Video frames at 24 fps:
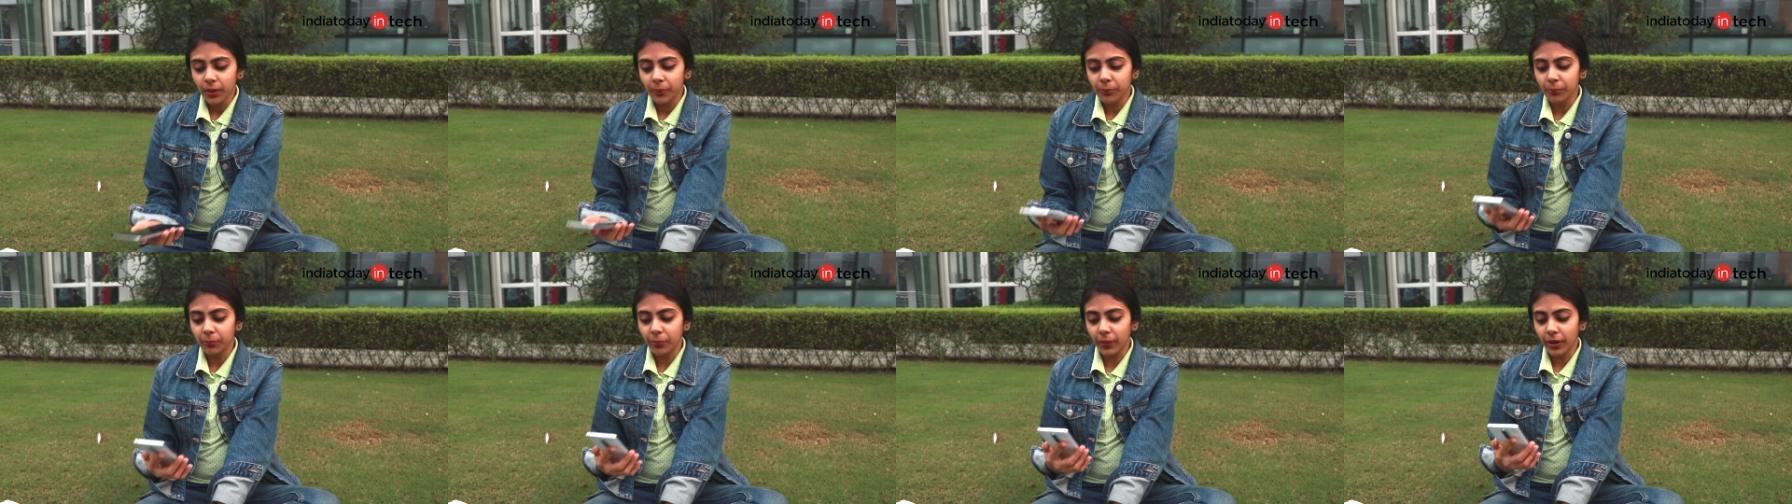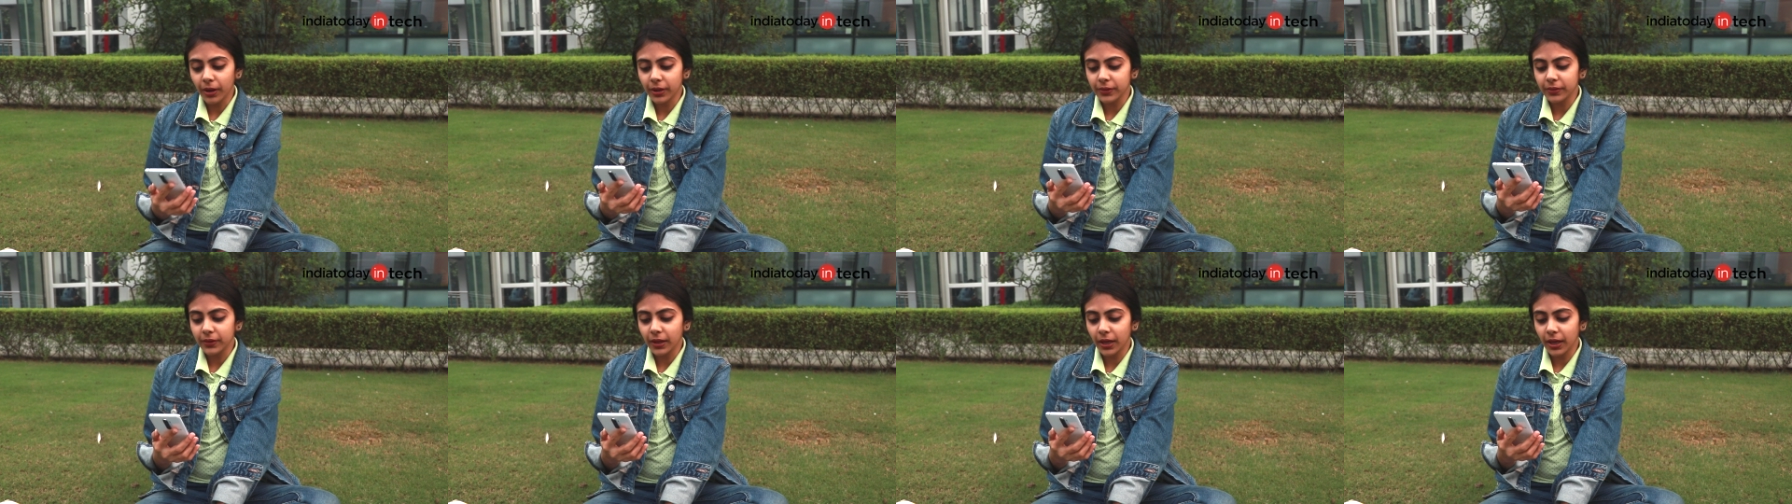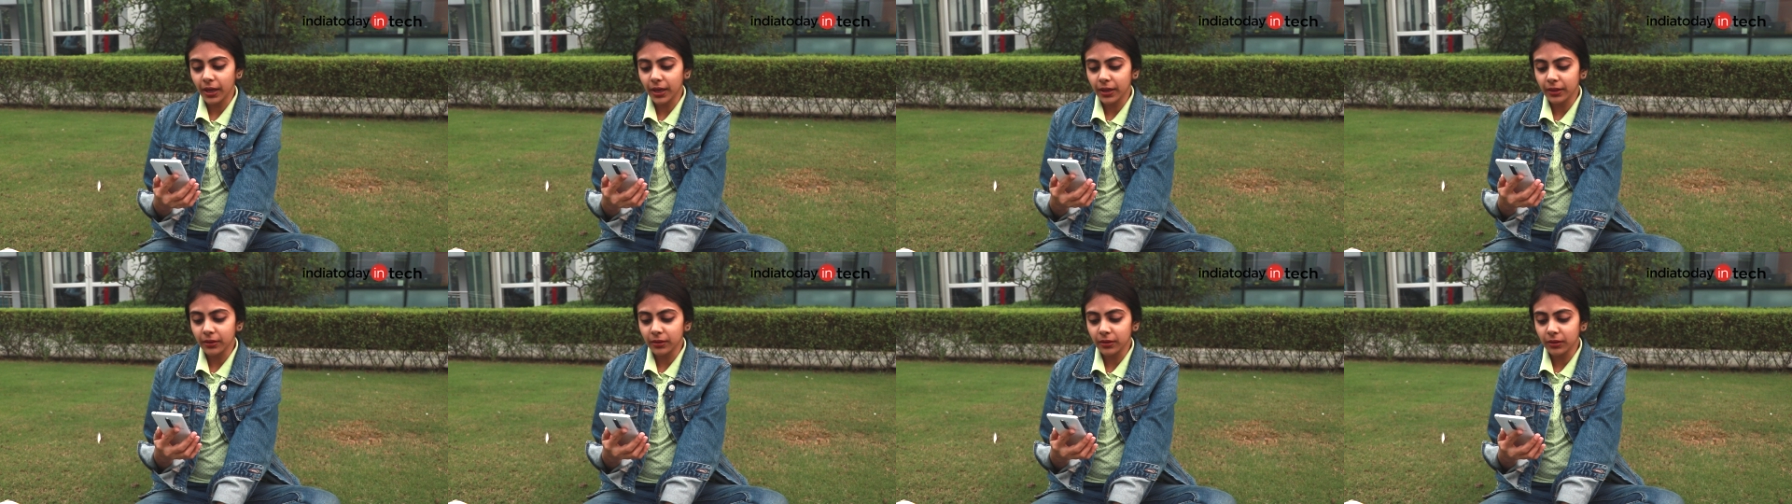But
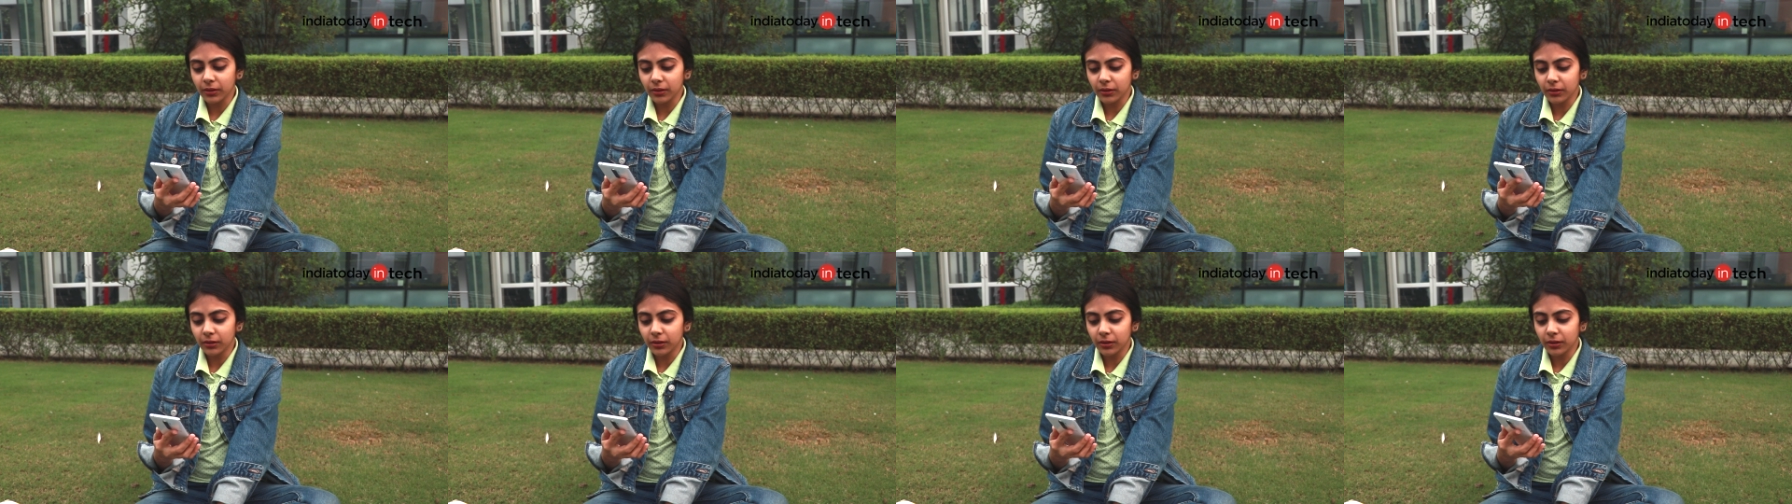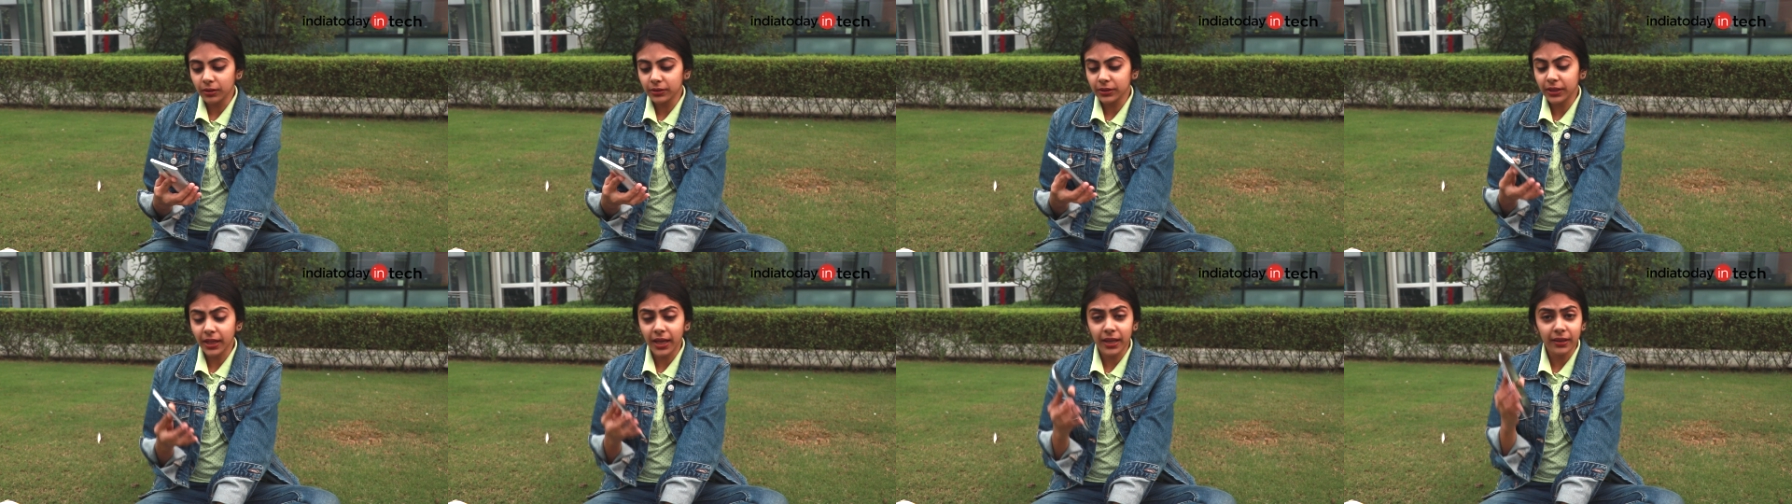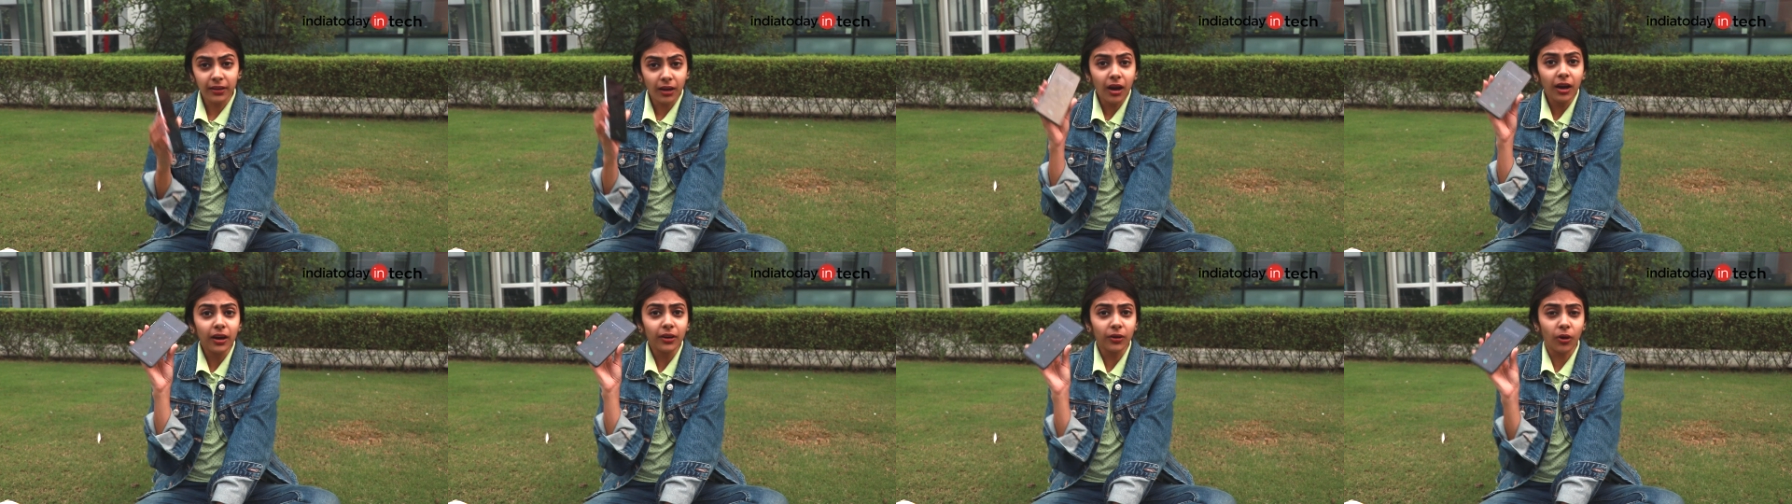then uh,
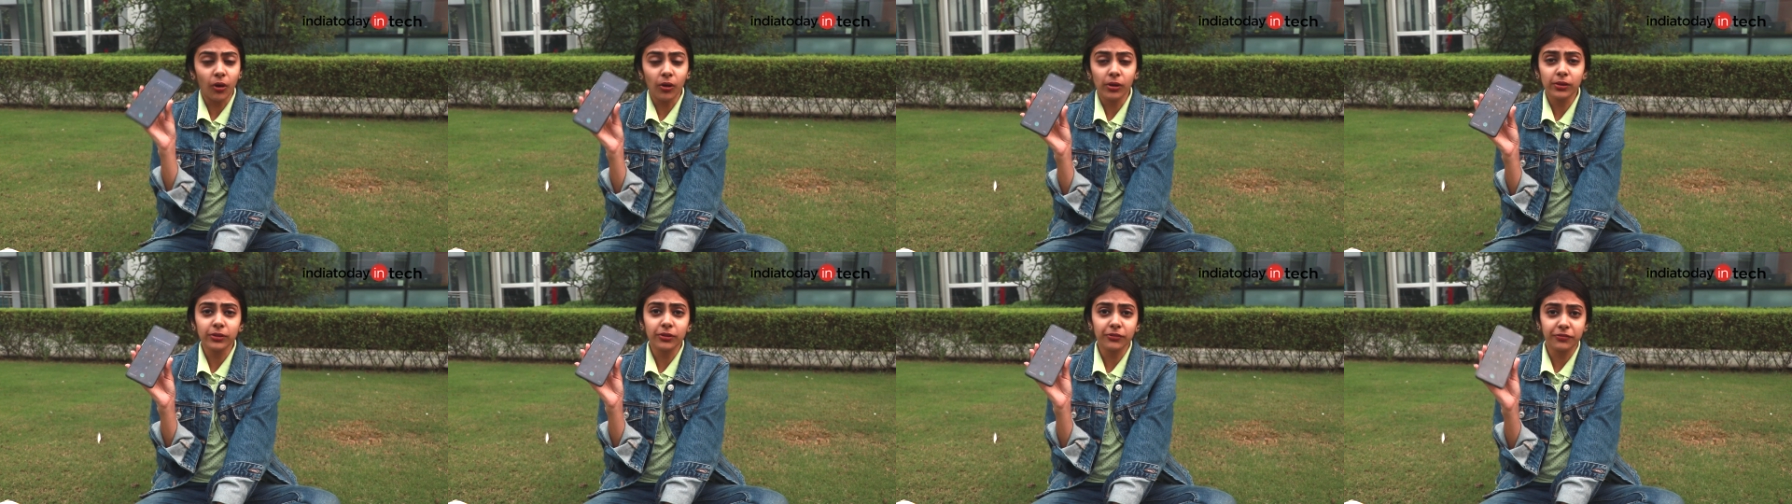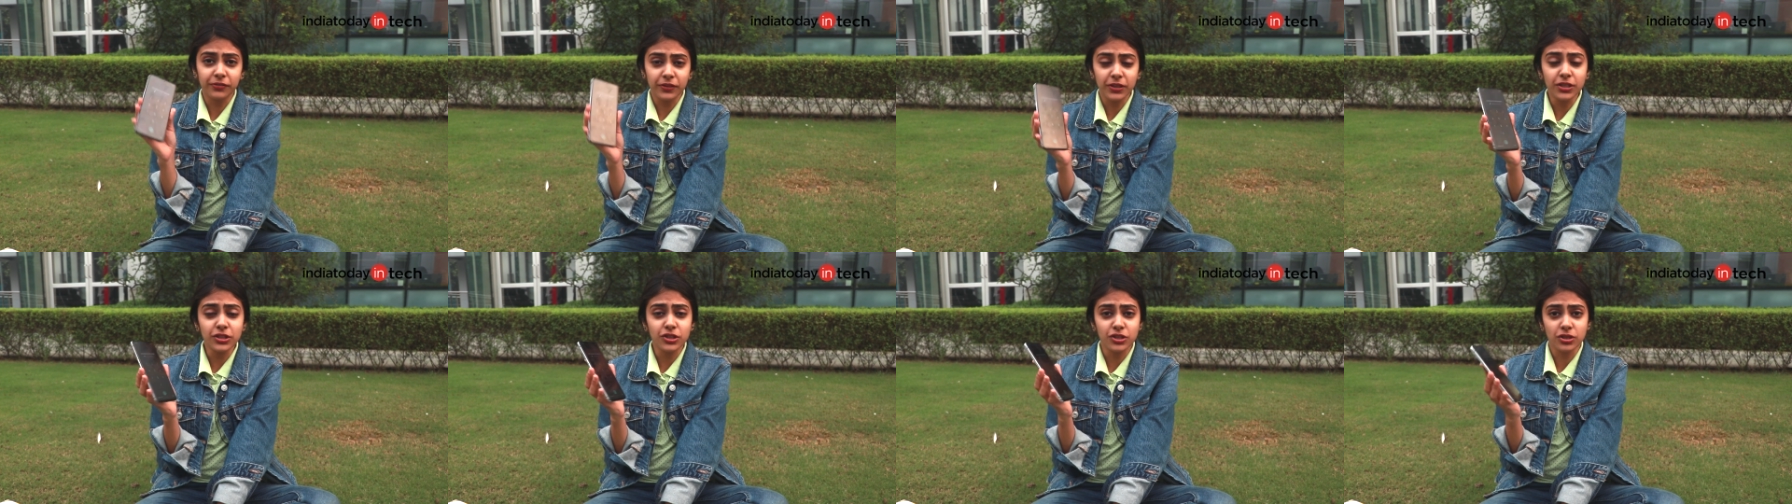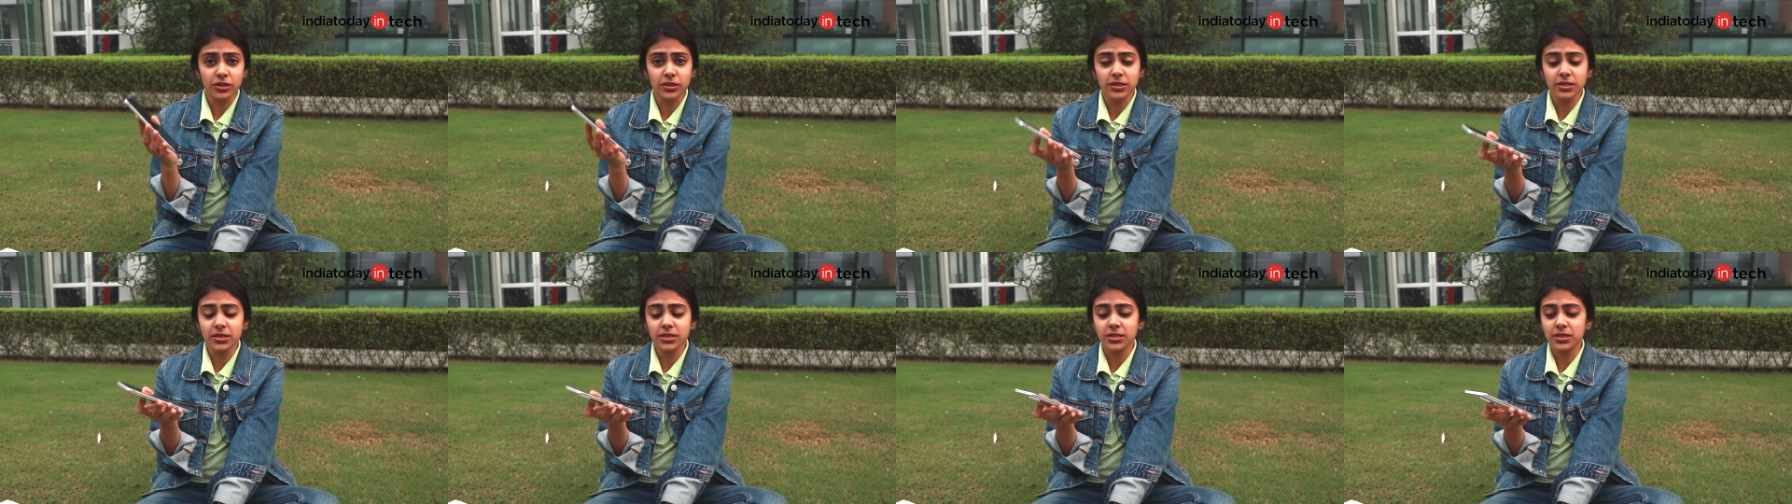there are all the
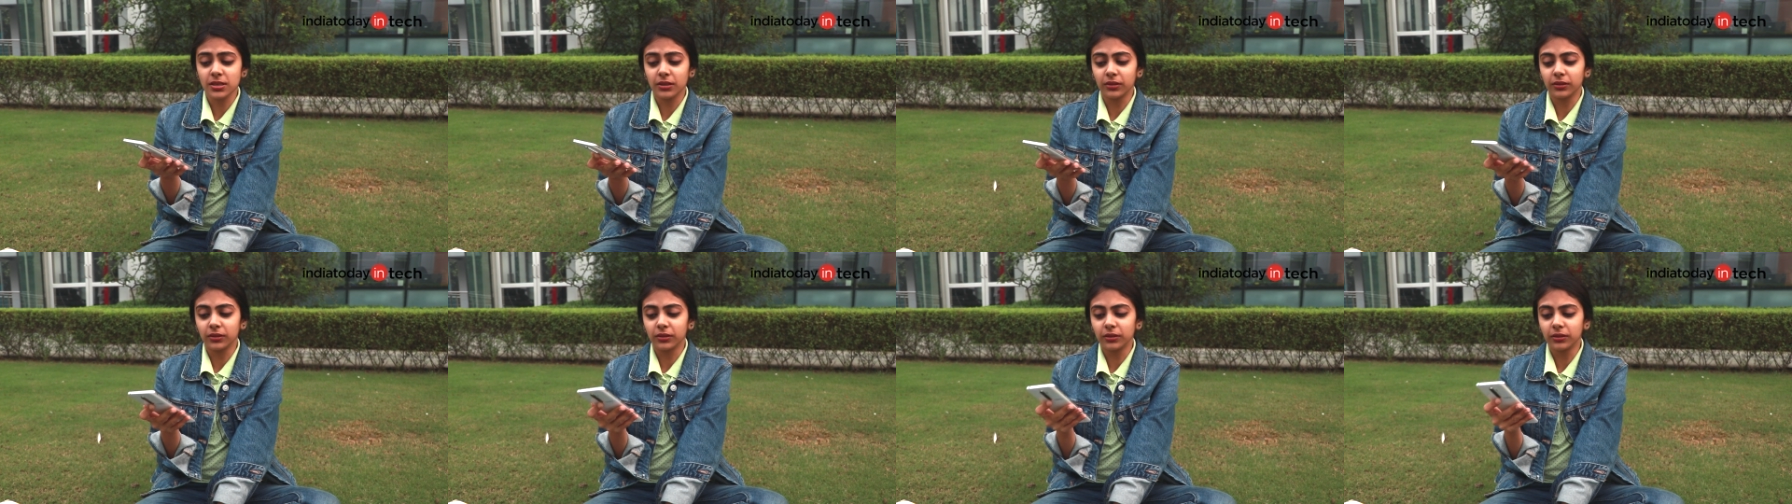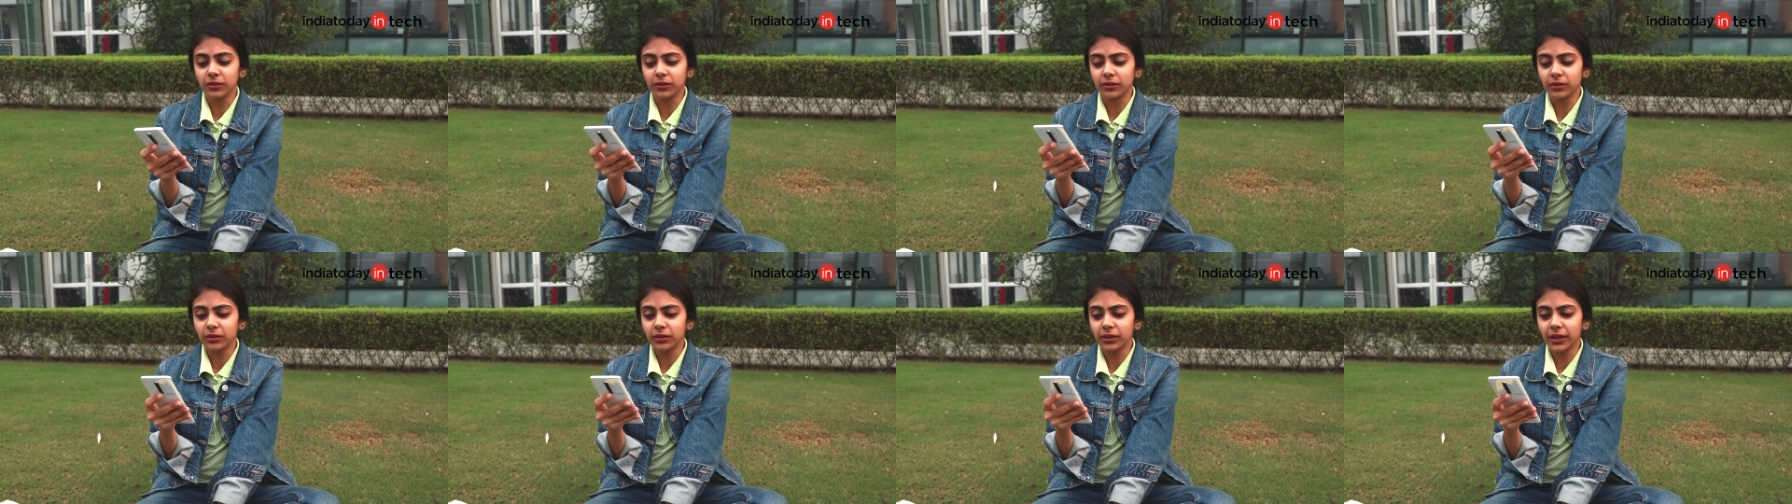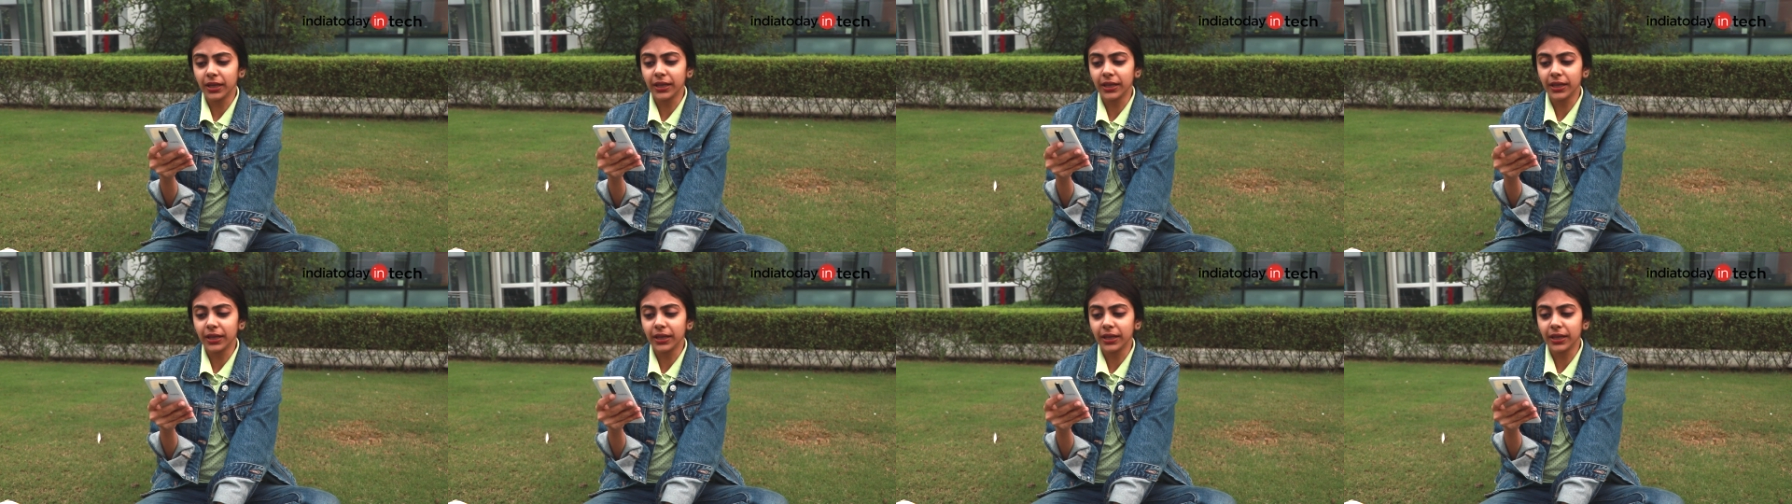features uh,